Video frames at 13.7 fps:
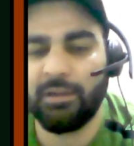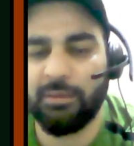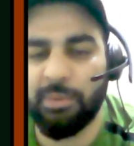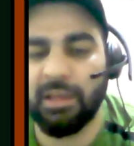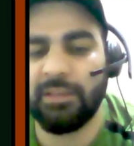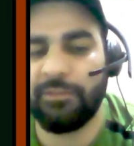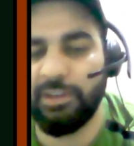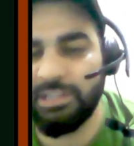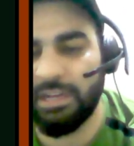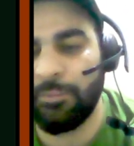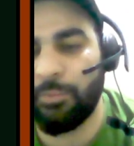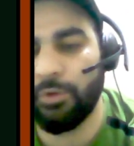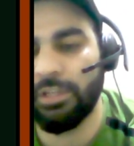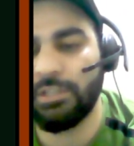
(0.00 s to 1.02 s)
by the feature
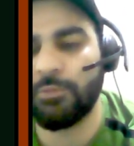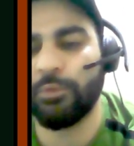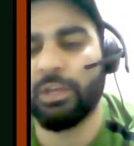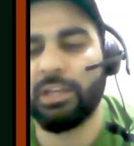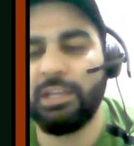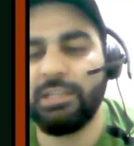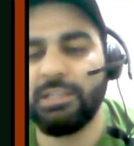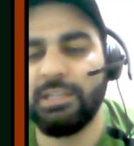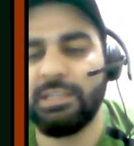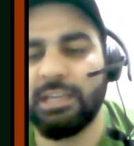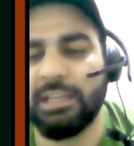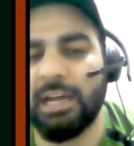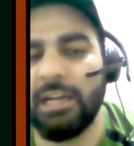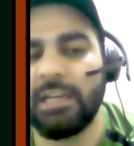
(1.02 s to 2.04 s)
importance we can easily
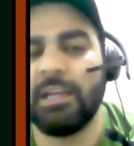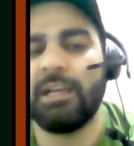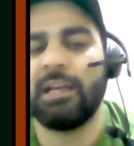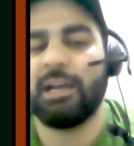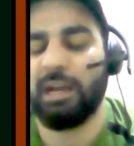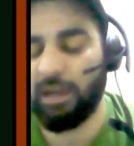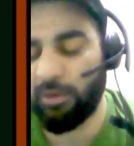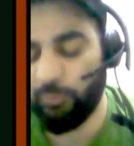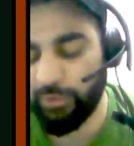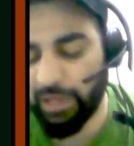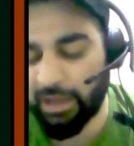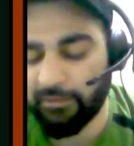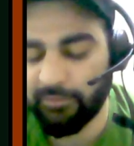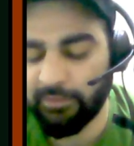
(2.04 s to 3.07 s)
say that we
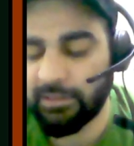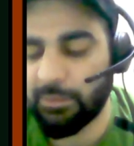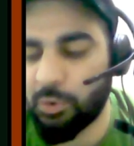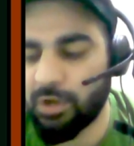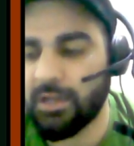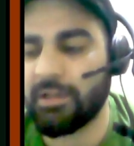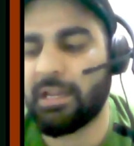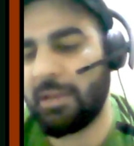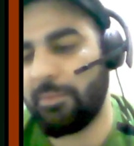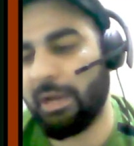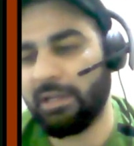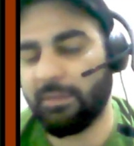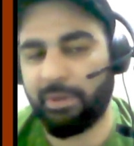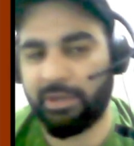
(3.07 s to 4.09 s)
have the model can be
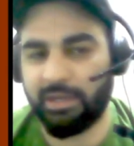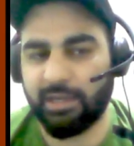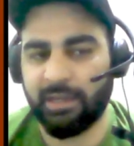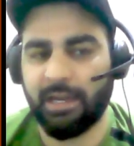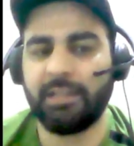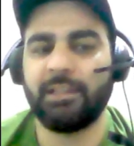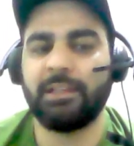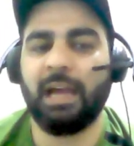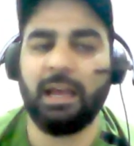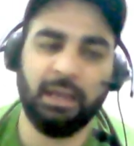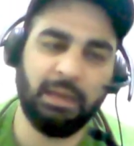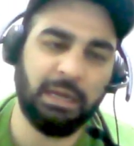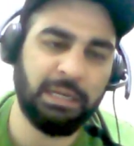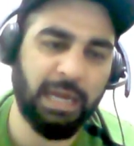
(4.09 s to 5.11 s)
interpreted. And then
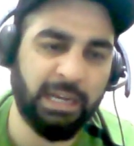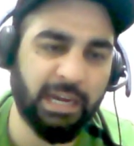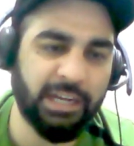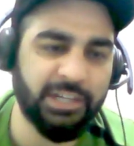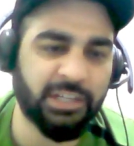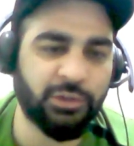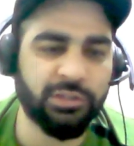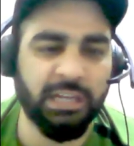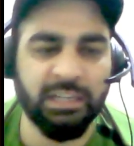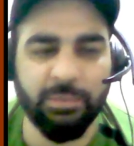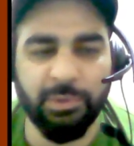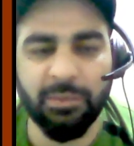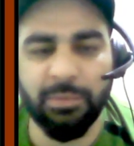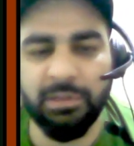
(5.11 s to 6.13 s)
in addition to this
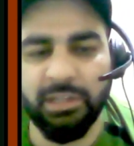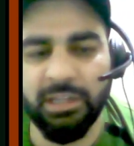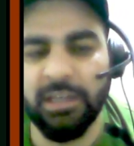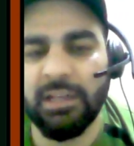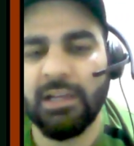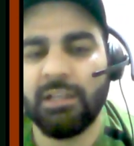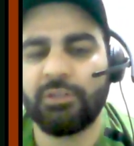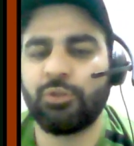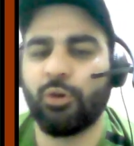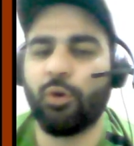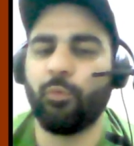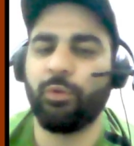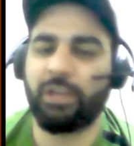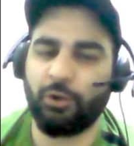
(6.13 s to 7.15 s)
interpretability,
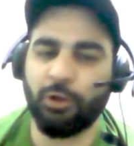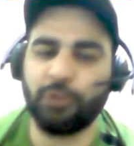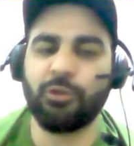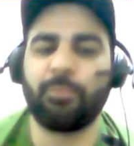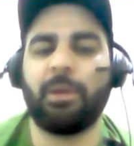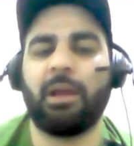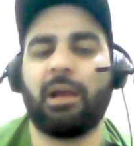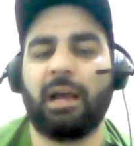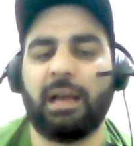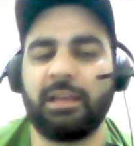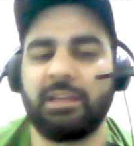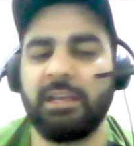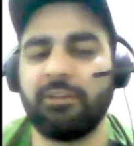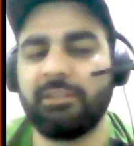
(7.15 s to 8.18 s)
so we can also
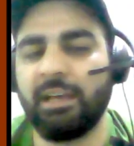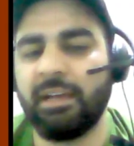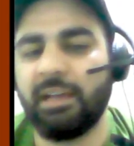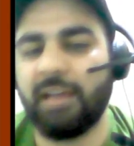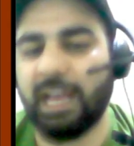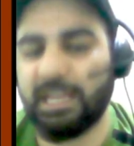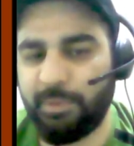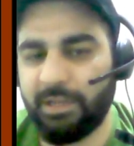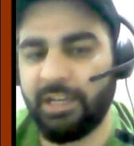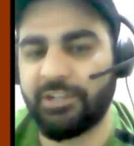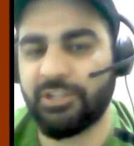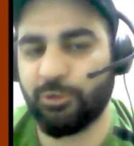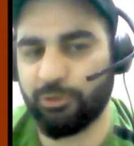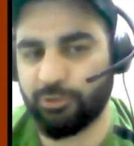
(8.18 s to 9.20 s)
give the
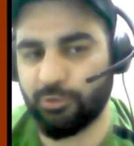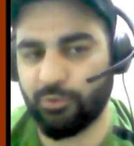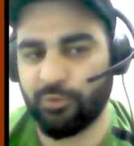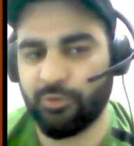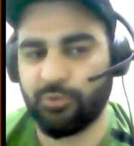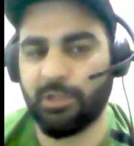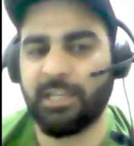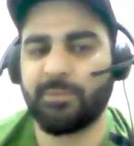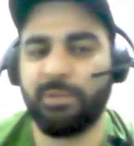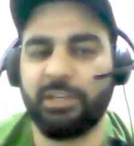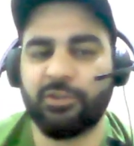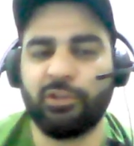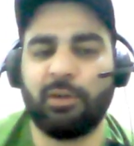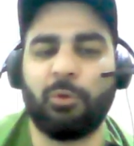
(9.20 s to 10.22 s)
explanation also. So
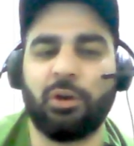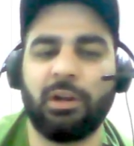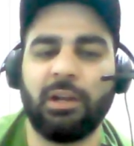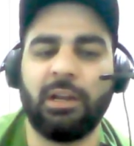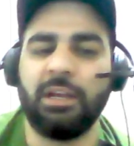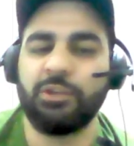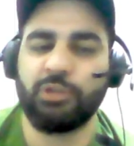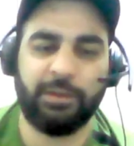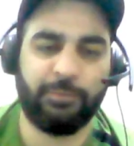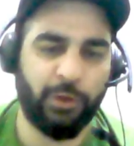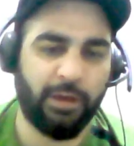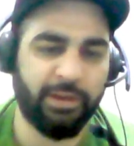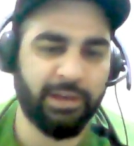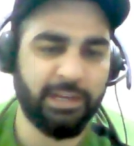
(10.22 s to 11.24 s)
explanation of the model. So if
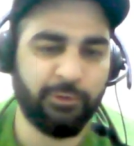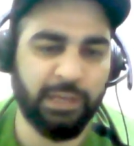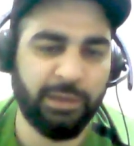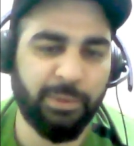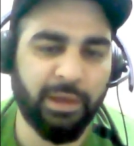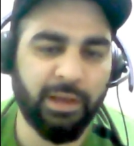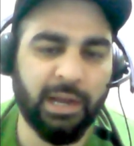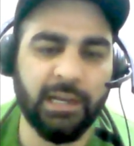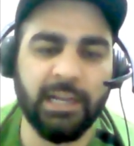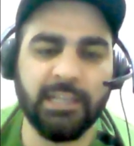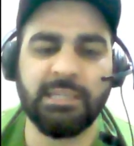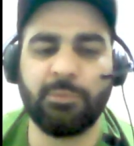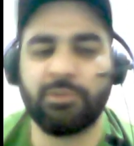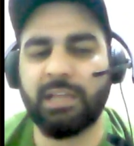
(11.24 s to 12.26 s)
you have a new email, and
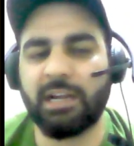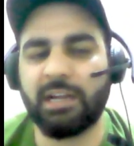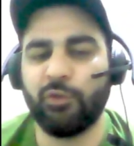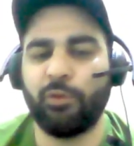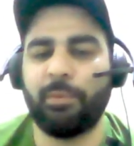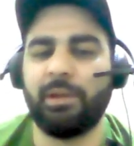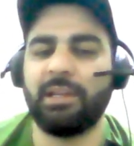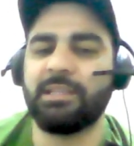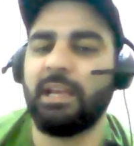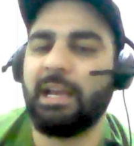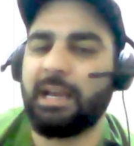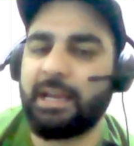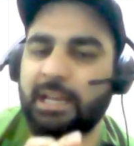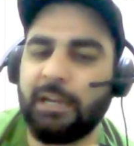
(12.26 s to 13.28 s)
let's suppose that new email is
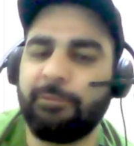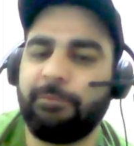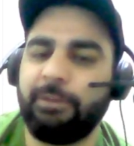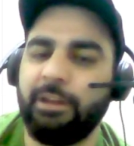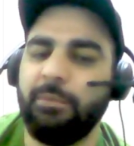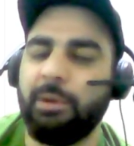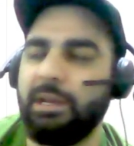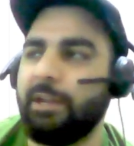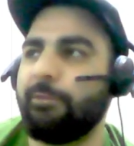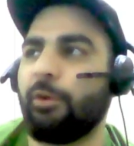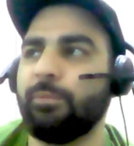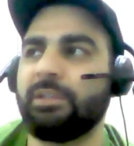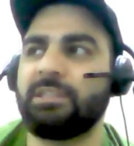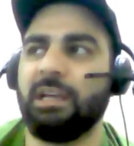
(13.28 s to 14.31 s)
get free money
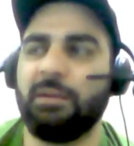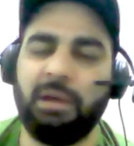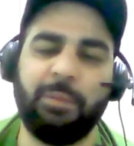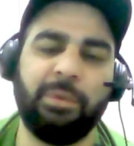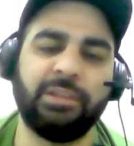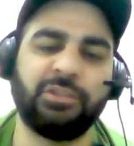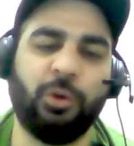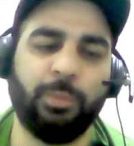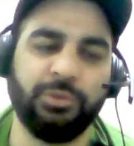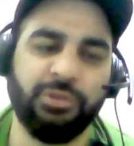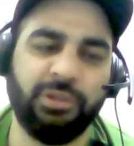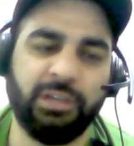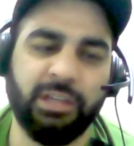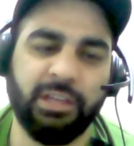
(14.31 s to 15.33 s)
from this amazing
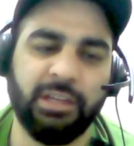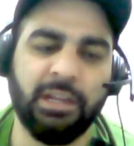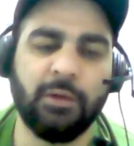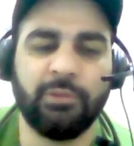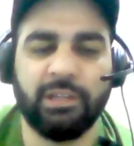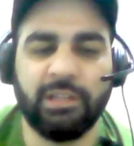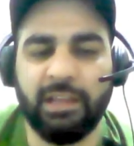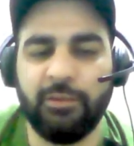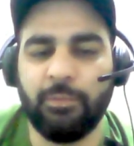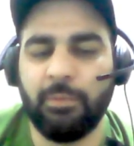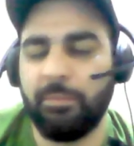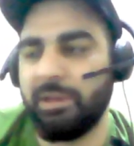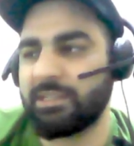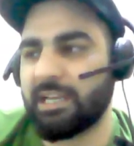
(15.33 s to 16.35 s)
opportunity. Now the
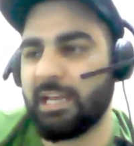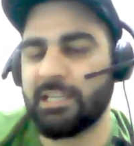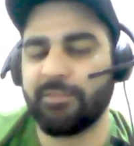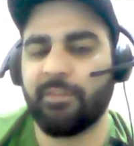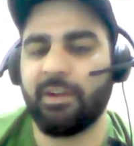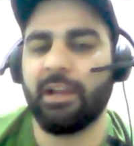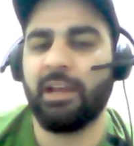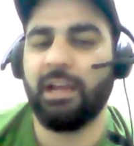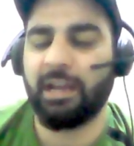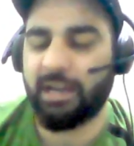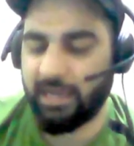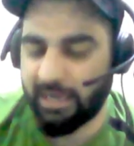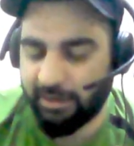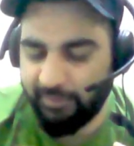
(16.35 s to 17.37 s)
naive based classifier
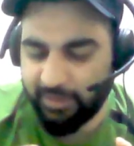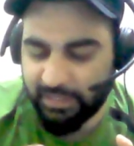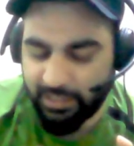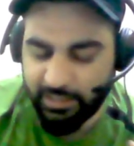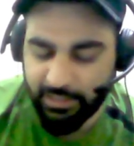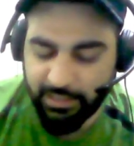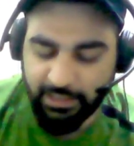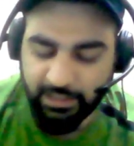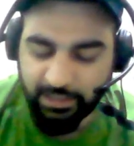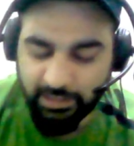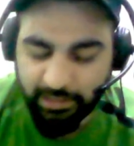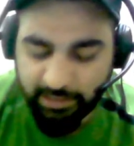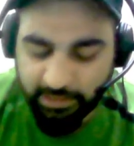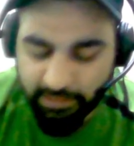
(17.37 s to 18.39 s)
will tell,
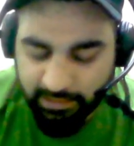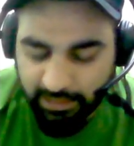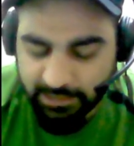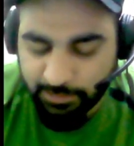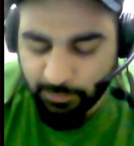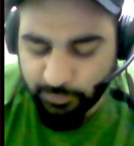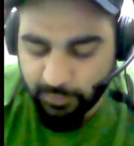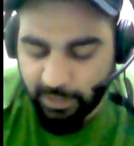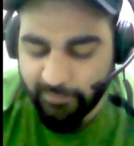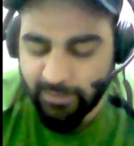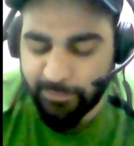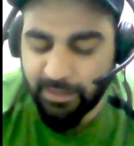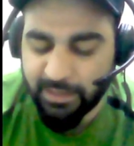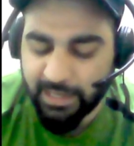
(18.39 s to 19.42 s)
let's suppose we have
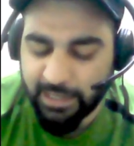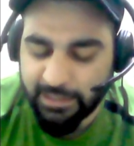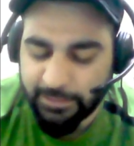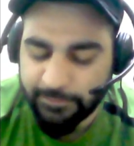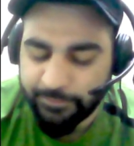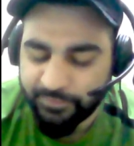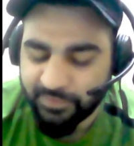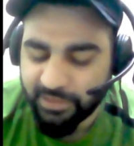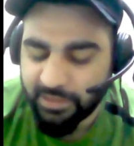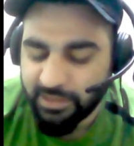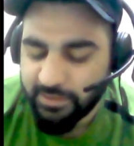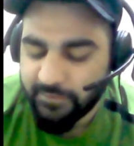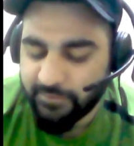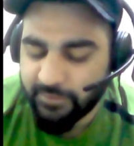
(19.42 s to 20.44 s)
email get
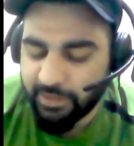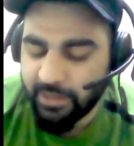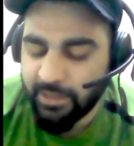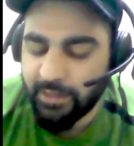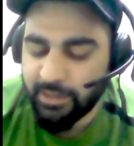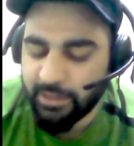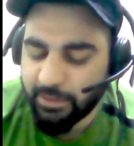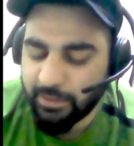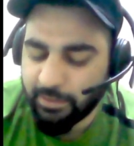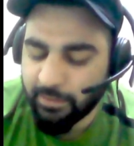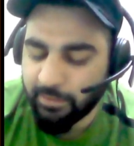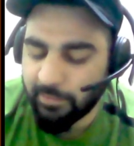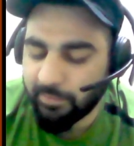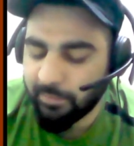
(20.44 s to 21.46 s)
free
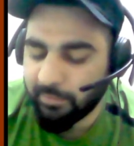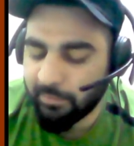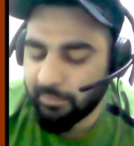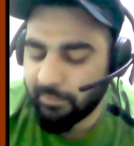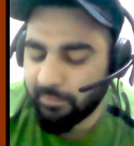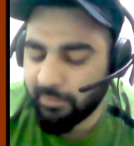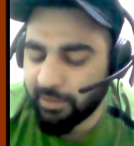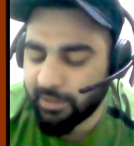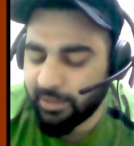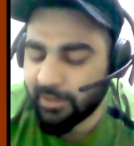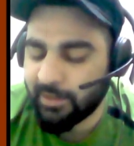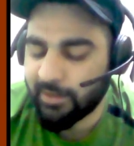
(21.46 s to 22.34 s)
money